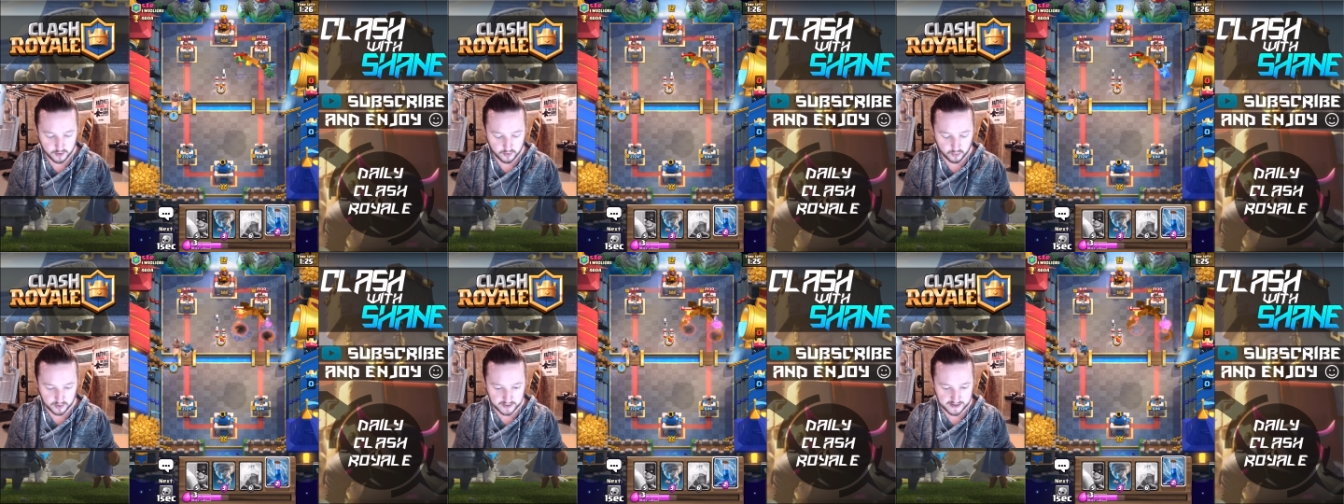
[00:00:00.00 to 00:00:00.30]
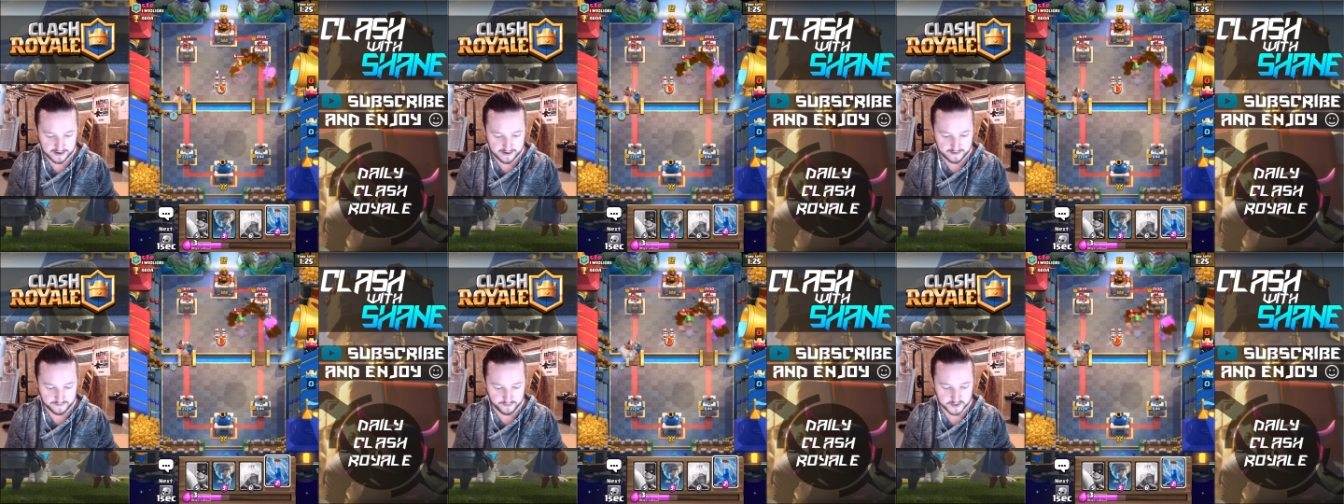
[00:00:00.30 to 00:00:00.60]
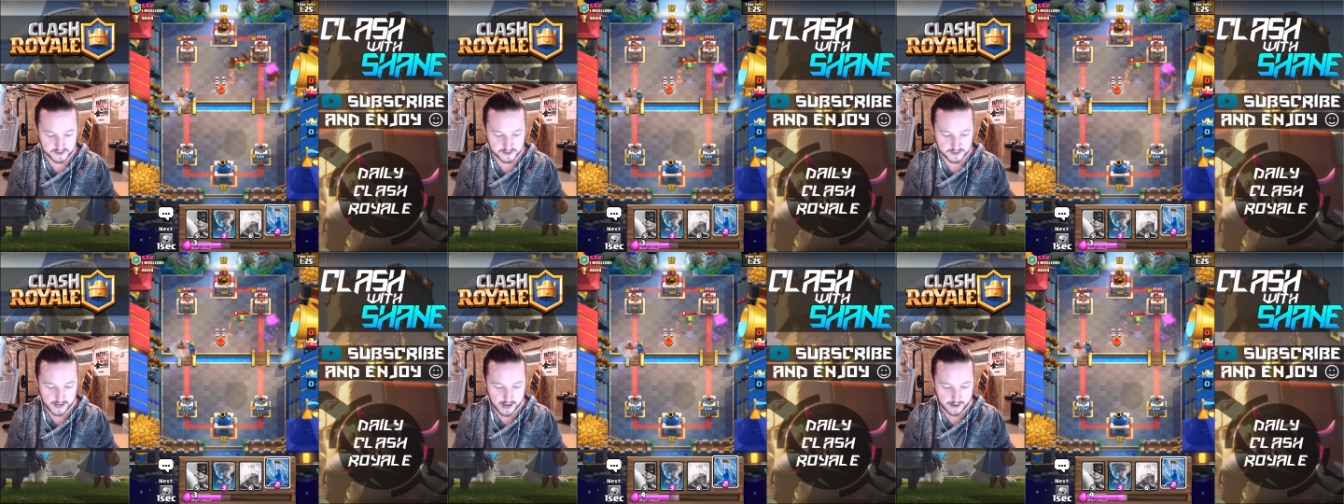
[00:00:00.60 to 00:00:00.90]
We'll have the
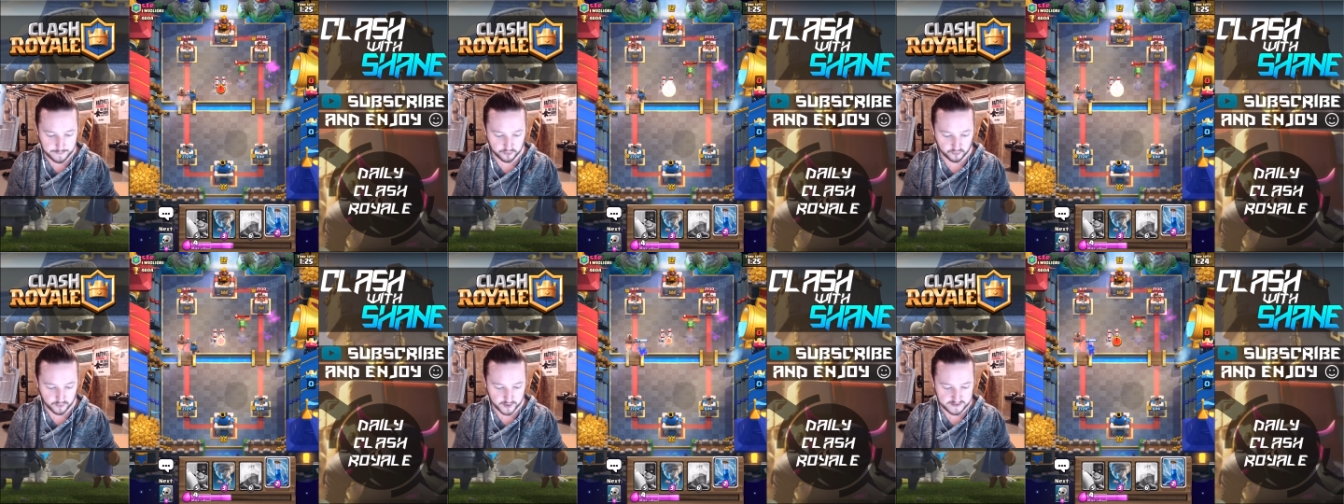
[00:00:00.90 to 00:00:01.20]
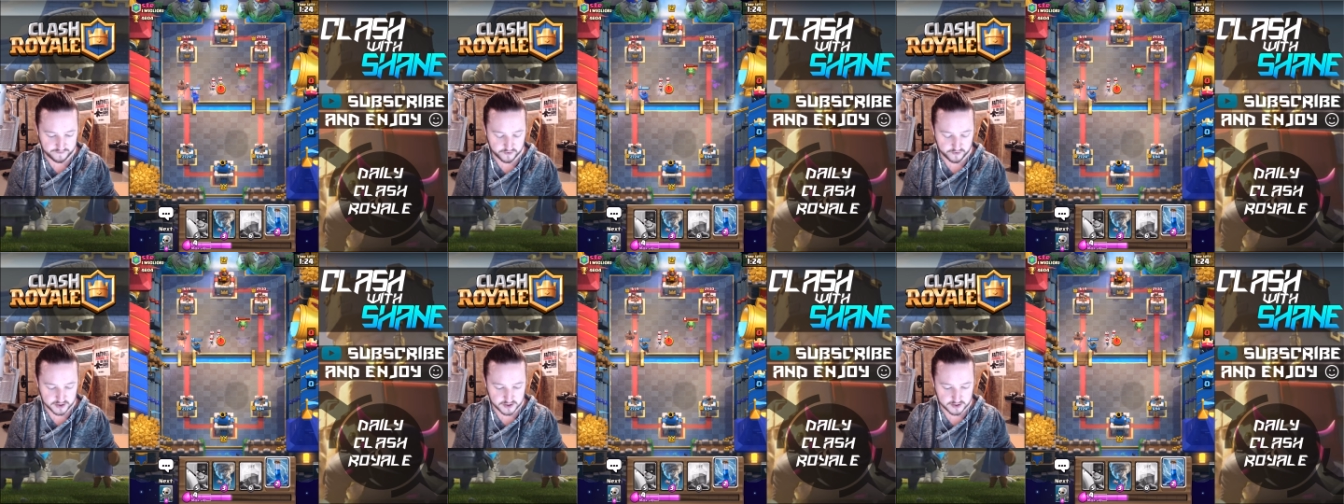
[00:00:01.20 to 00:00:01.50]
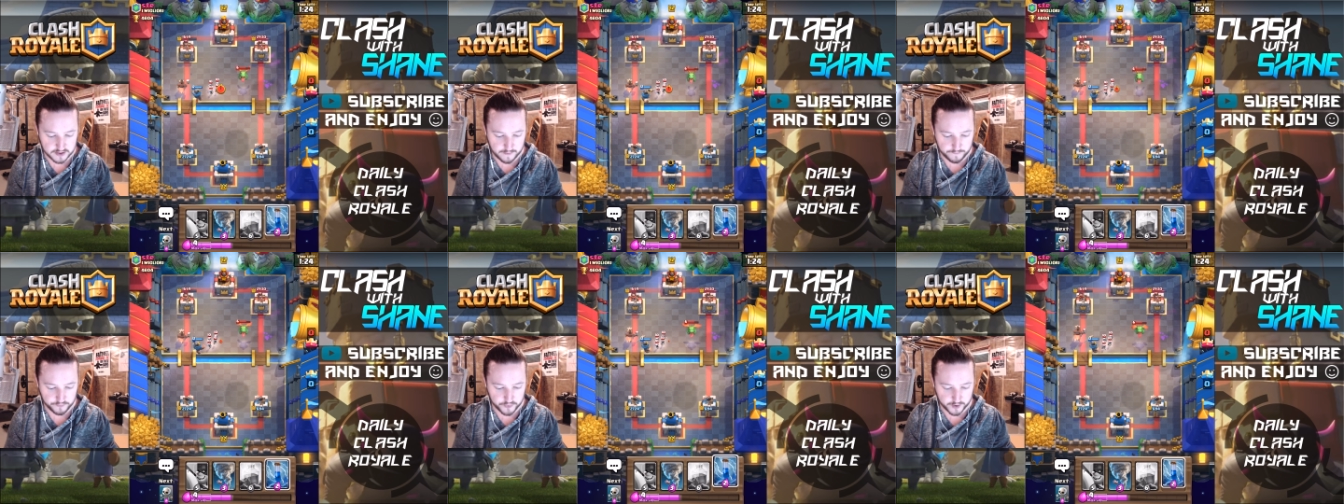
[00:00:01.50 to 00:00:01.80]
zap ready for
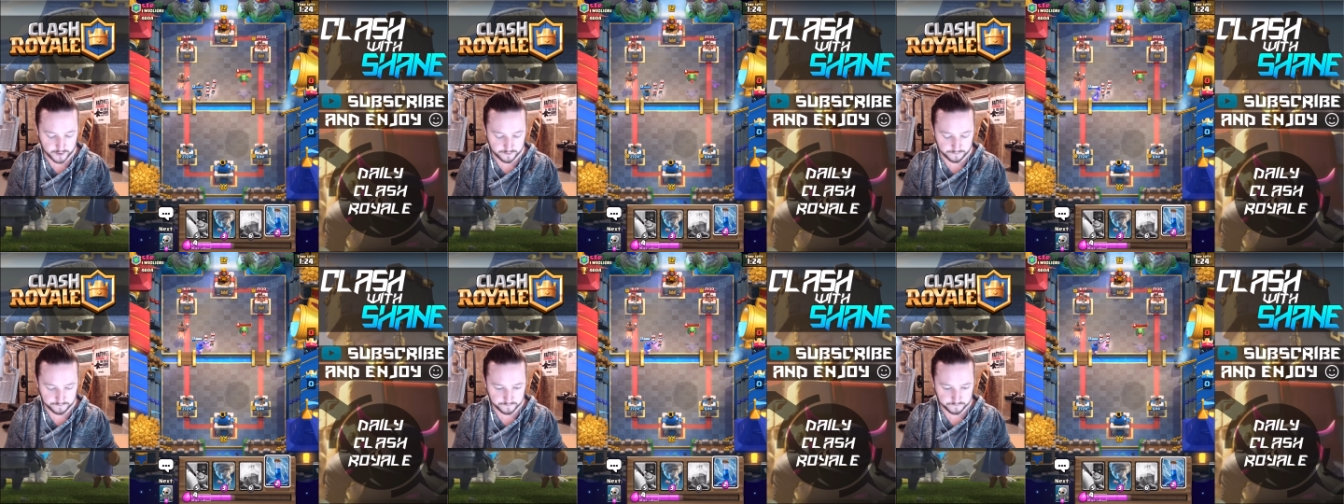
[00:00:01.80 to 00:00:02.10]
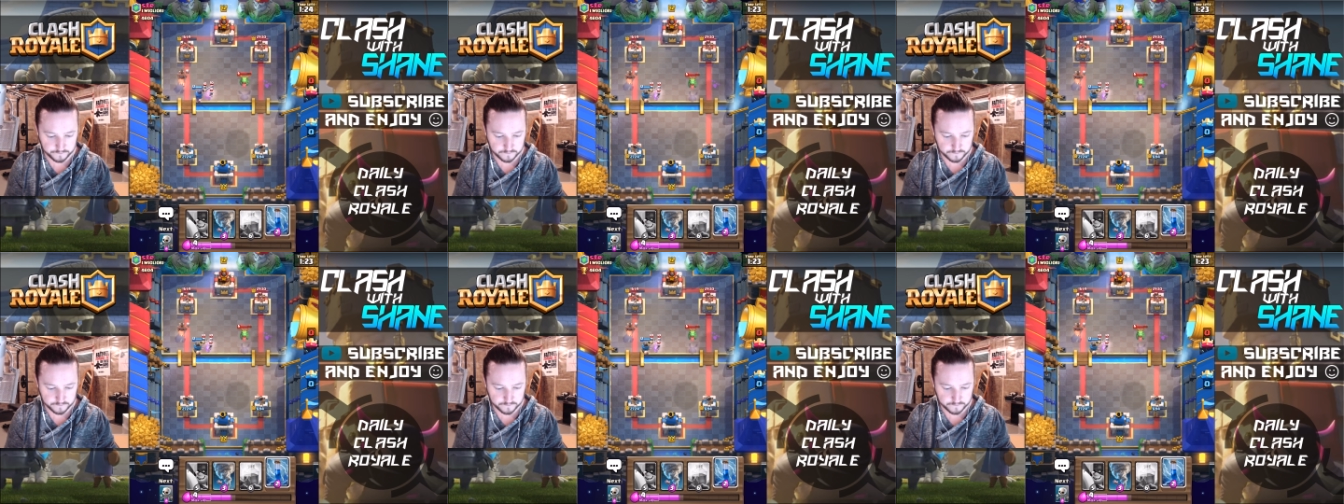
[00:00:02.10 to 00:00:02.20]
something.